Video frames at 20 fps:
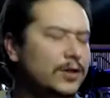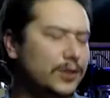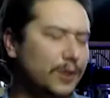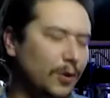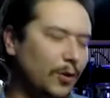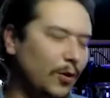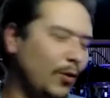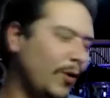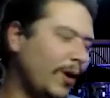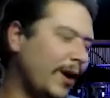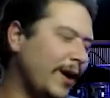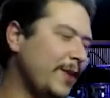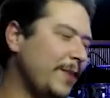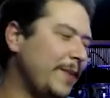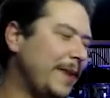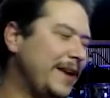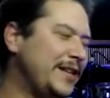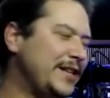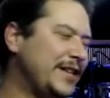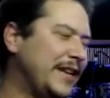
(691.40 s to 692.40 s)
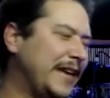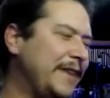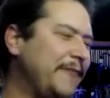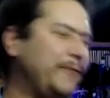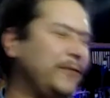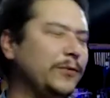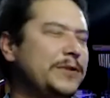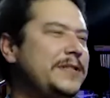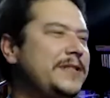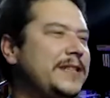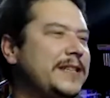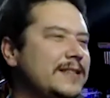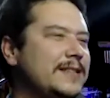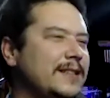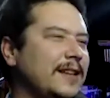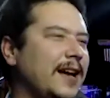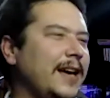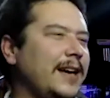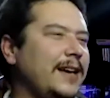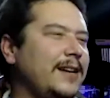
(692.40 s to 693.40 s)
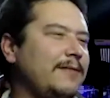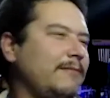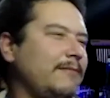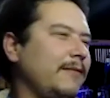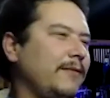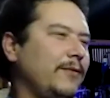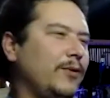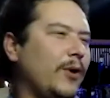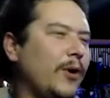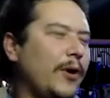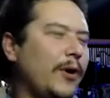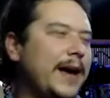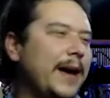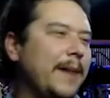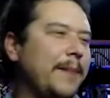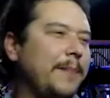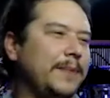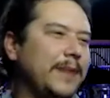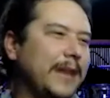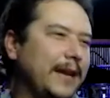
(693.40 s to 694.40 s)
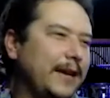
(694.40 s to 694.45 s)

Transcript: So who are your major influences, like growing up?